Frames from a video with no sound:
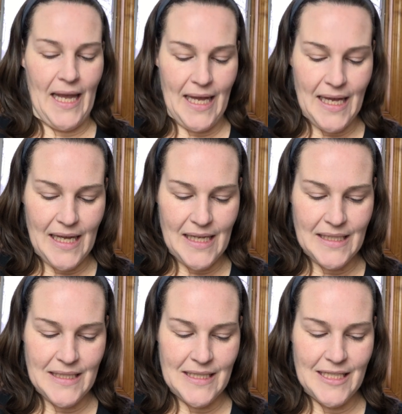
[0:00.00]

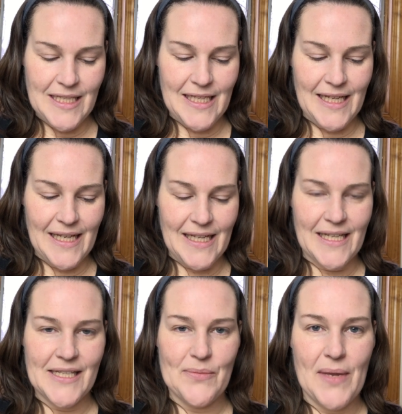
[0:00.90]
And it
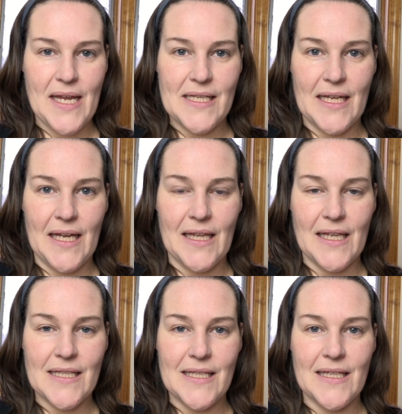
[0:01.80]
is amazing.
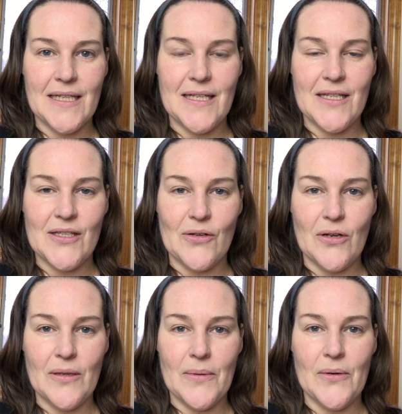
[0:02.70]
This is
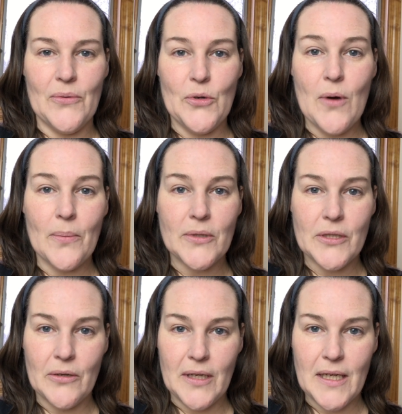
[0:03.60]
all about new
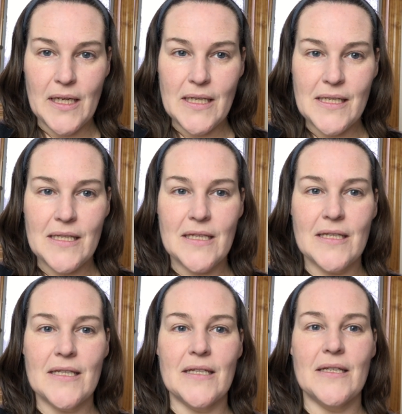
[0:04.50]
opportunities.
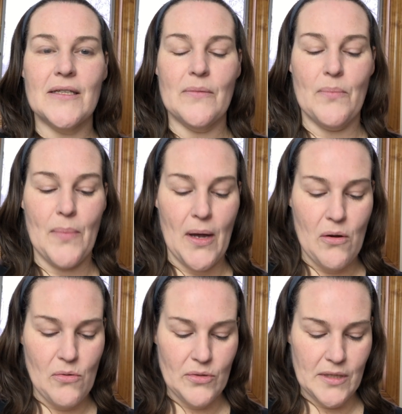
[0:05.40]
This is
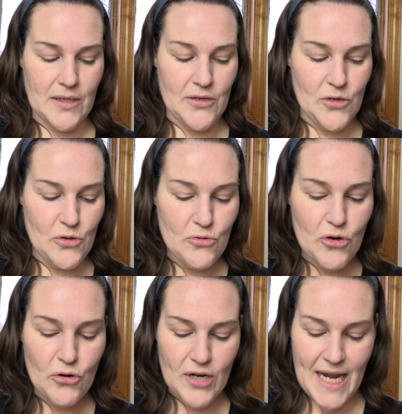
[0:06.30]
about new
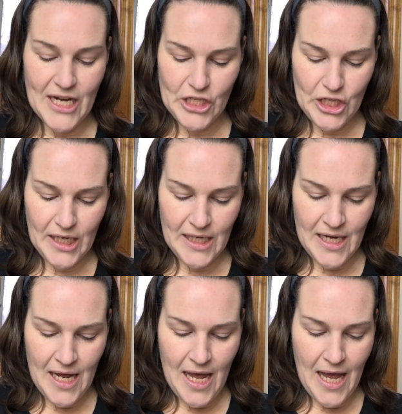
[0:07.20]
creation
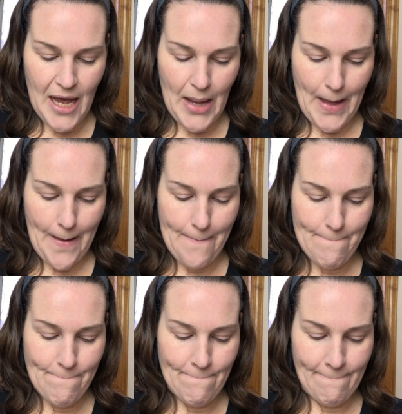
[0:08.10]

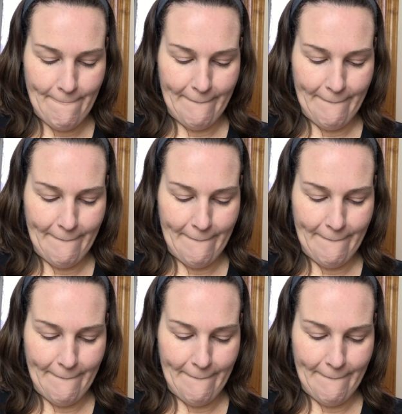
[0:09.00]
um,